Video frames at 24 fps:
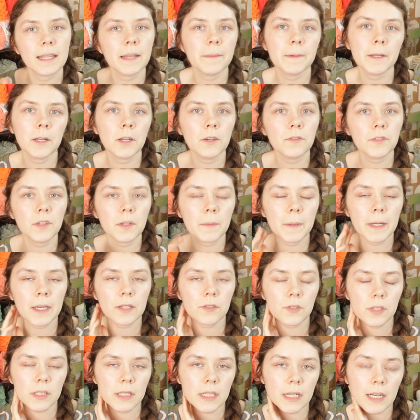Let me know if you'd be
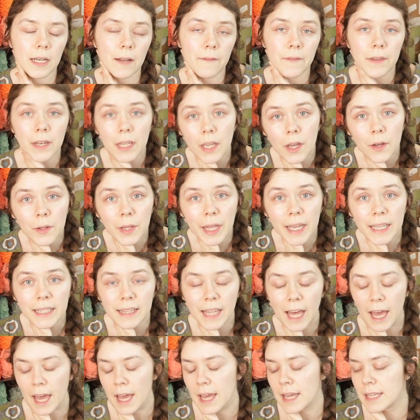interested in a video like
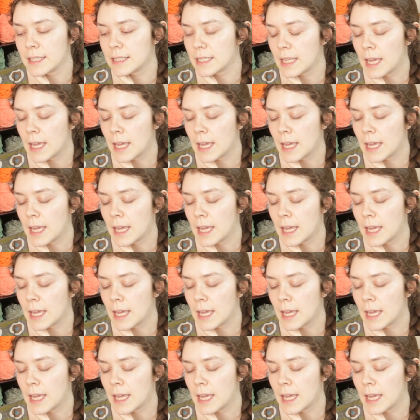that.